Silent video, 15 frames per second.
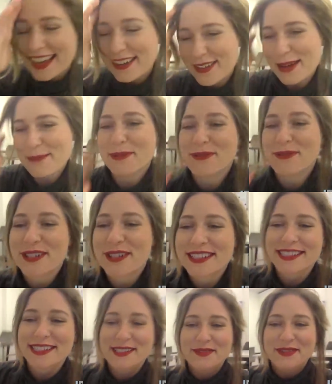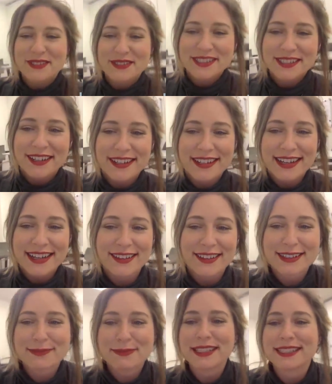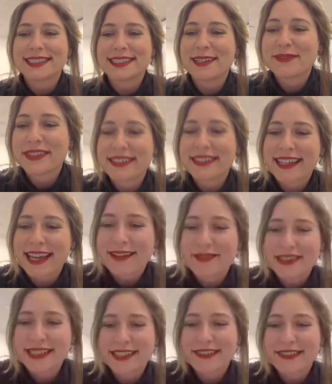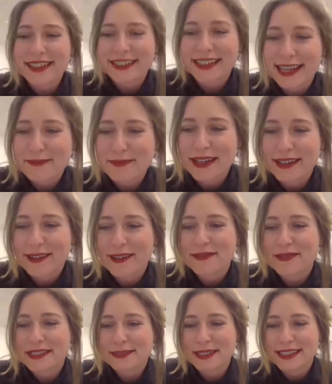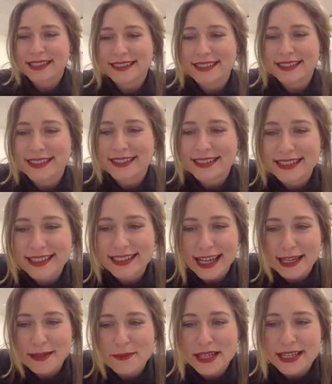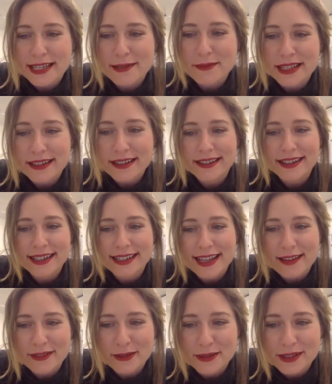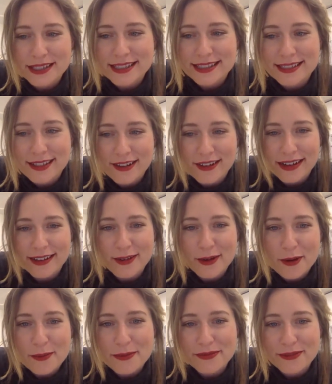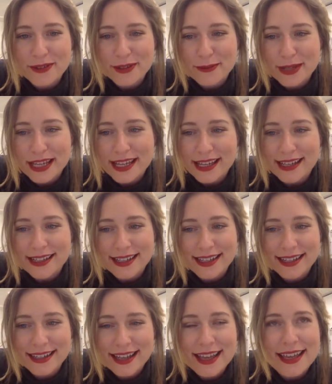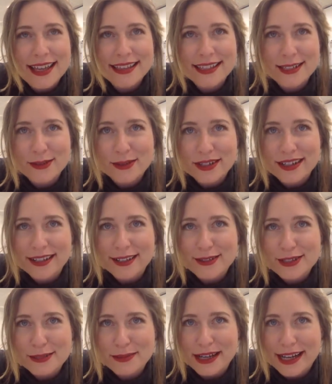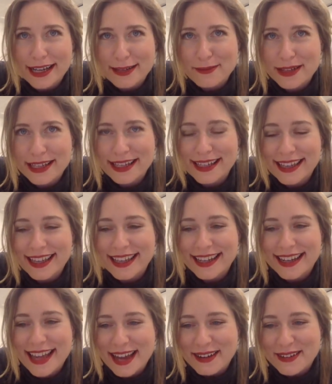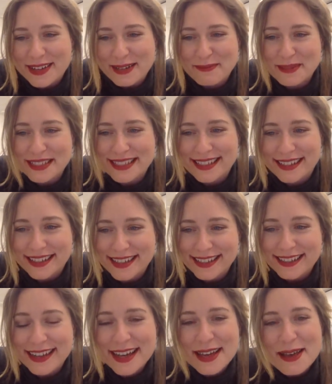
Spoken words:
Right before this interview started, I locked myself in the cafeteria at my office because it's 9 p.m. here and everyone's gone home for the weekend, and the door closed behind me, and now I'm stuck here.